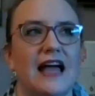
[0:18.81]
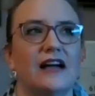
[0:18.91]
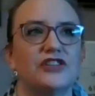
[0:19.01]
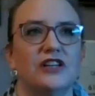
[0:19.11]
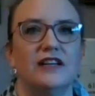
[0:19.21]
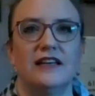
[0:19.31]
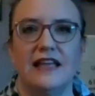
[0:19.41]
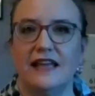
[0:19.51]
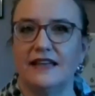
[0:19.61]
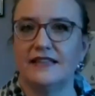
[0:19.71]
action
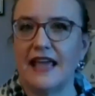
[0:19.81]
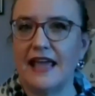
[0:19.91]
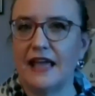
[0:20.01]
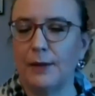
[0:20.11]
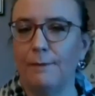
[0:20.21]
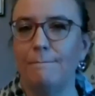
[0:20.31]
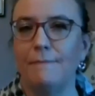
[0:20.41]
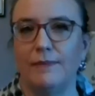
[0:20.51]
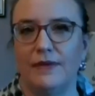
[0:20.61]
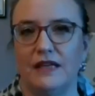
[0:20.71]
is a
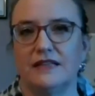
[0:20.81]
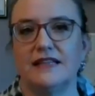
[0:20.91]
commitment.